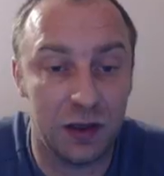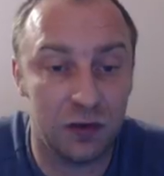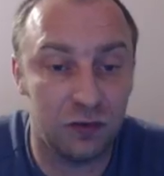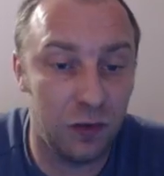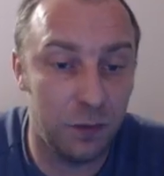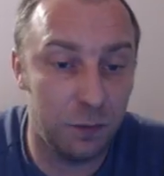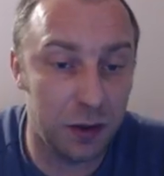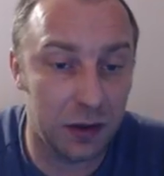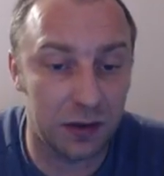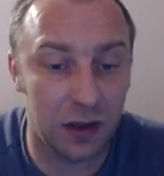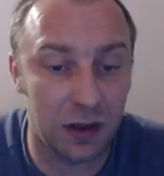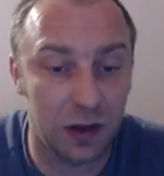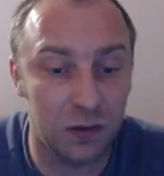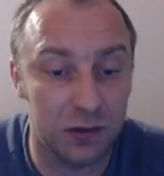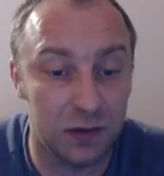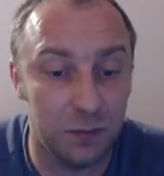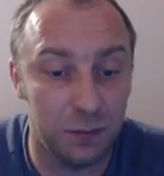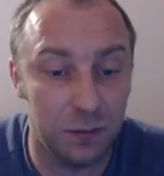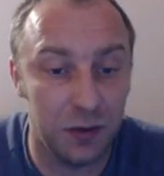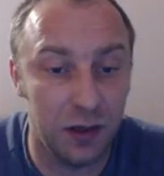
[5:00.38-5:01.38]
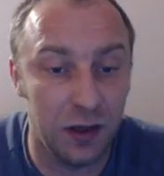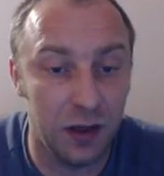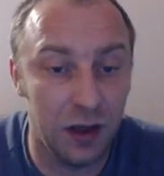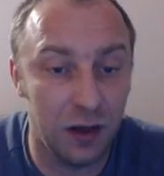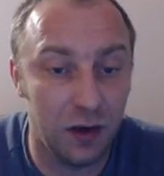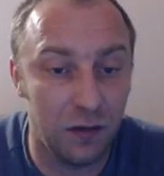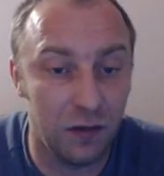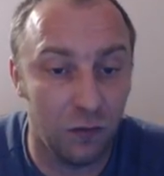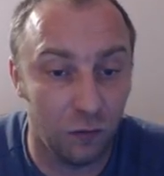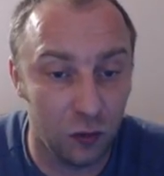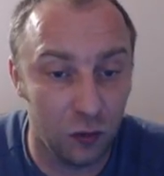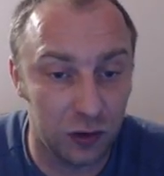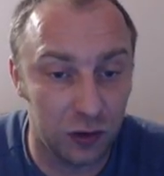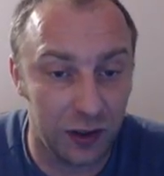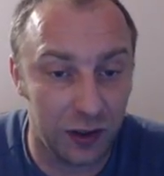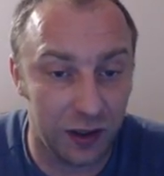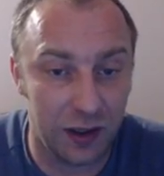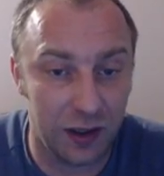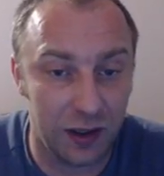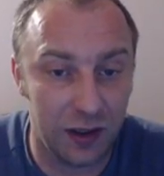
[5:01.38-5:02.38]
h three, but now simply rook
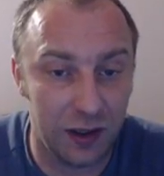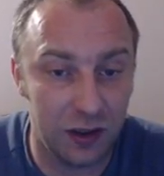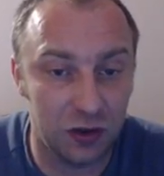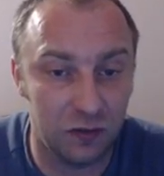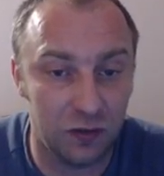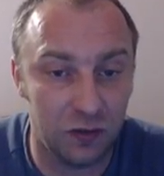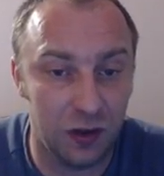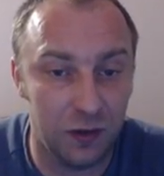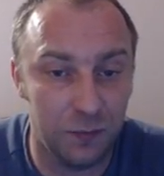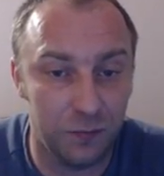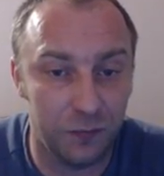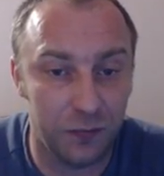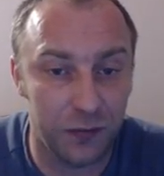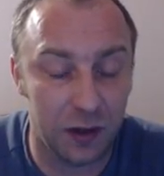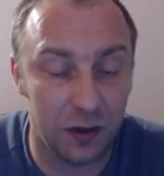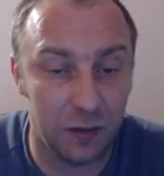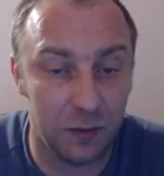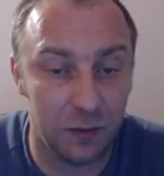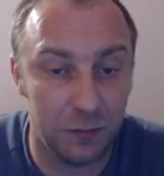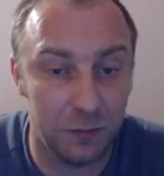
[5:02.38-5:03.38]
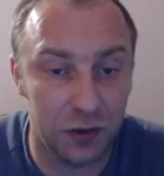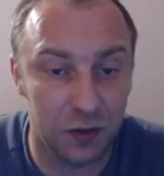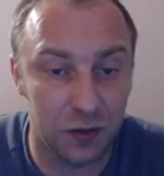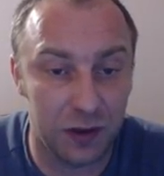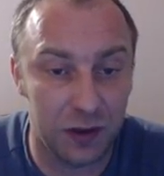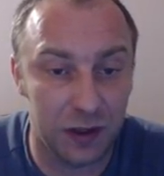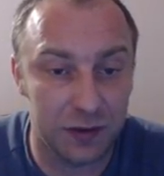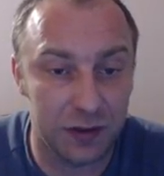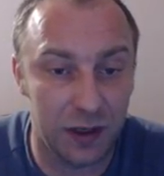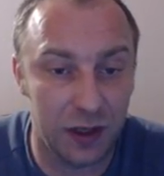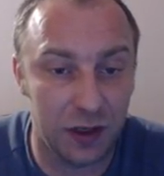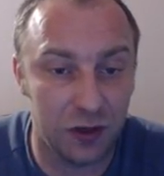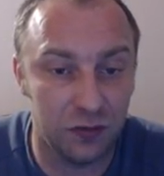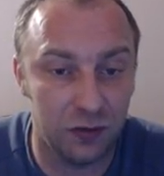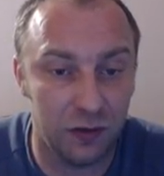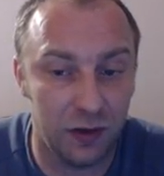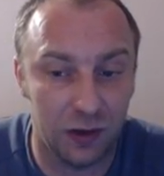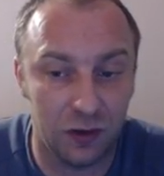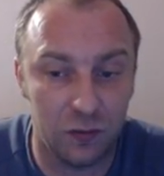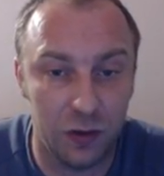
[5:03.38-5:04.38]
takes h three, uh, bishop takes h
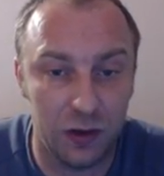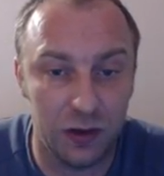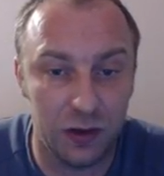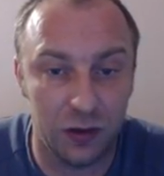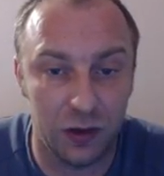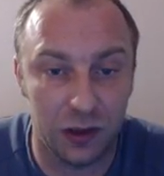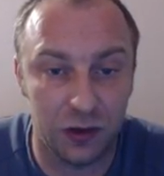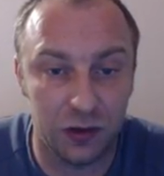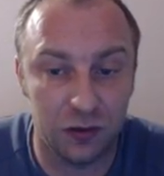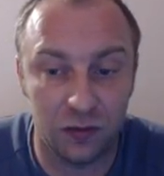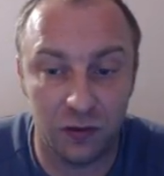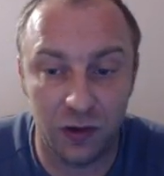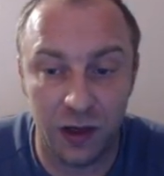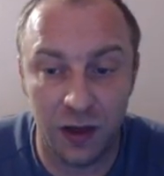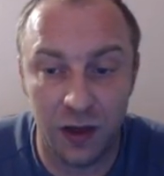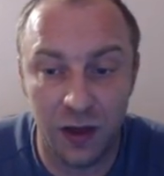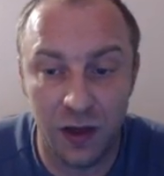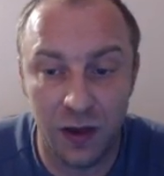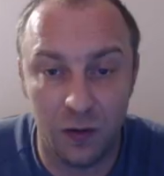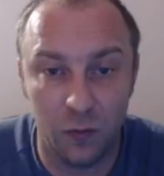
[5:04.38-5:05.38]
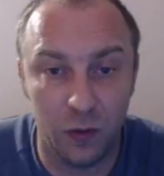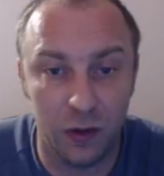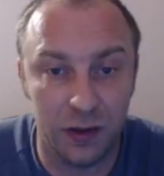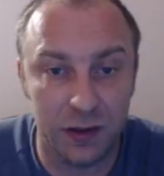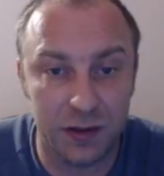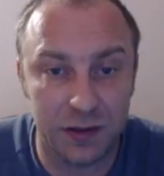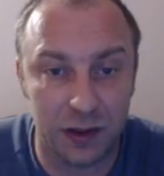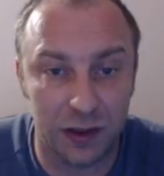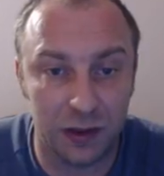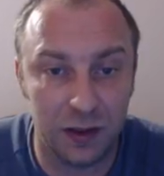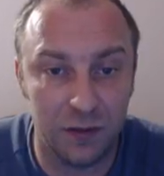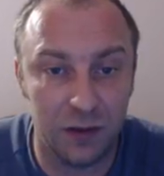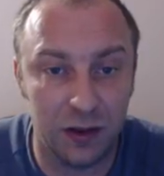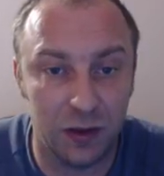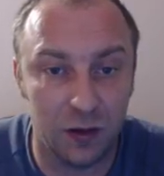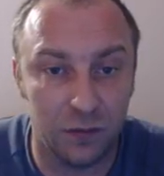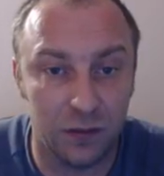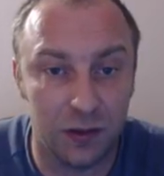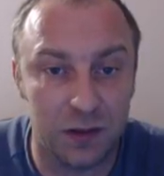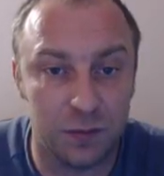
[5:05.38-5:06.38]
three, and queen to h three. With this
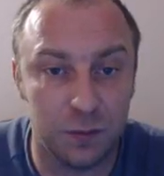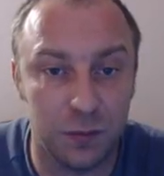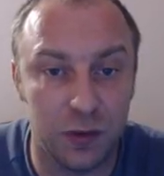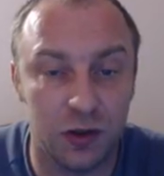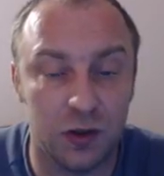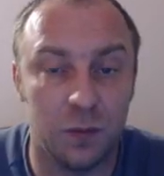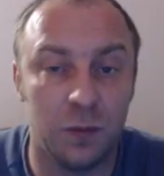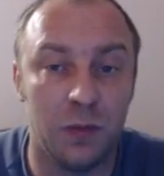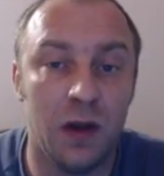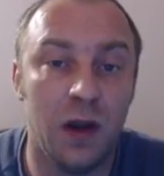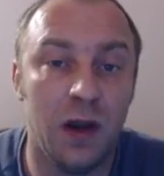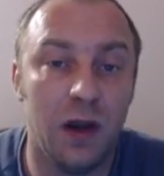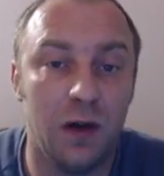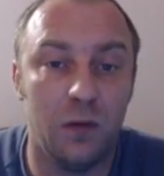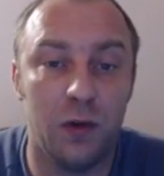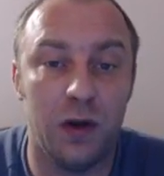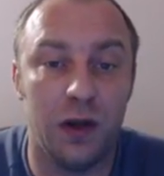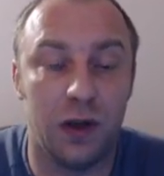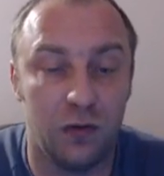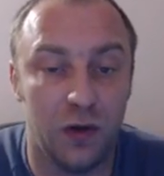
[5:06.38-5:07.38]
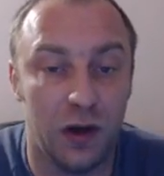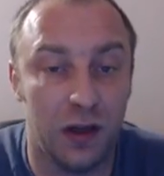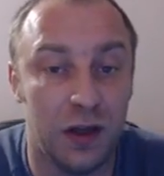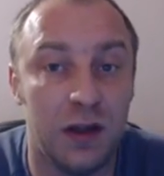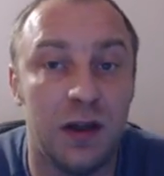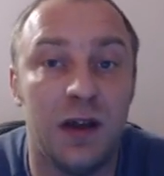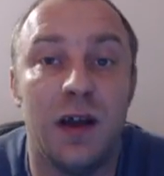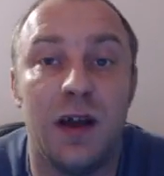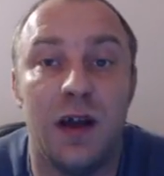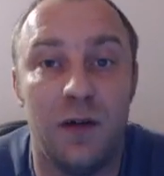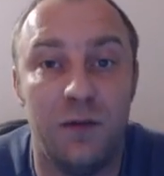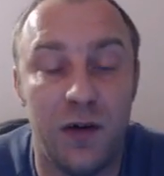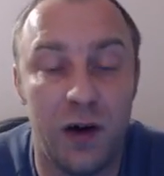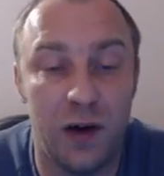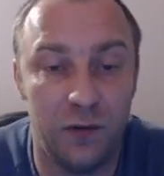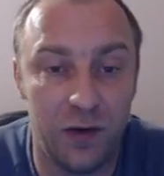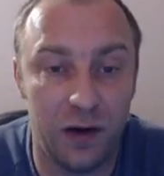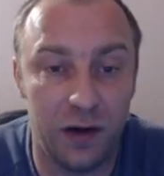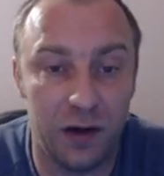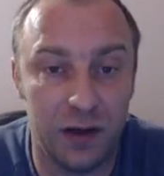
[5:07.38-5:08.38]
activity of this bishop, we created a
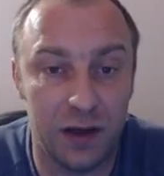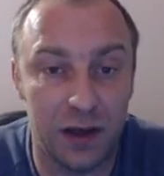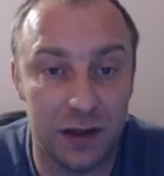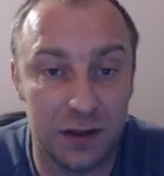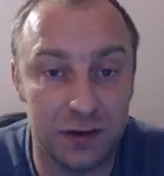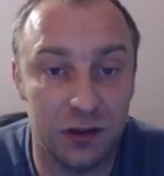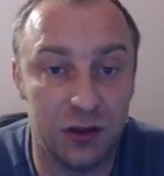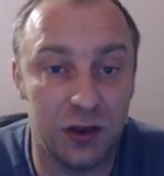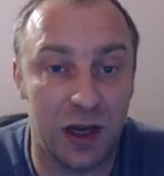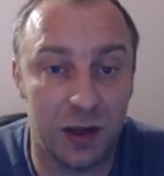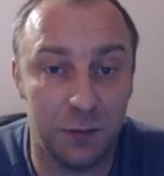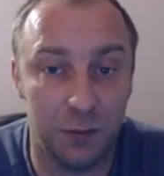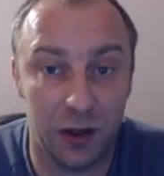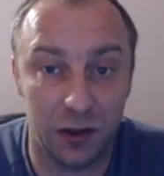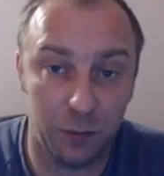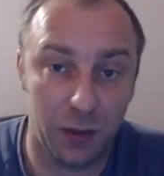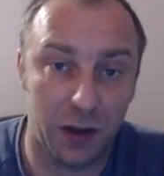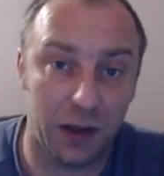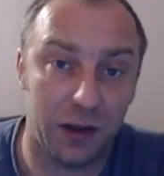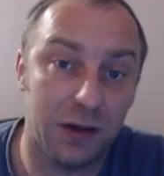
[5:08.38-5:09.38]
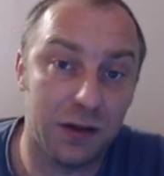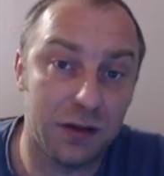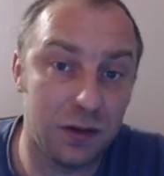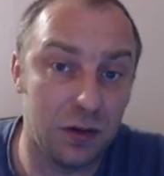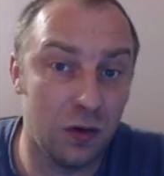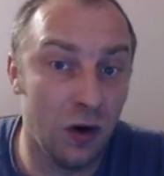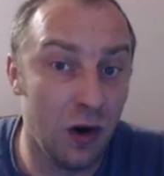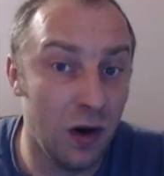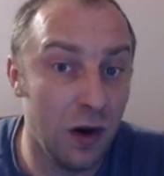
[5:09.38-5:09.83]
very very nice checkmate pattern. So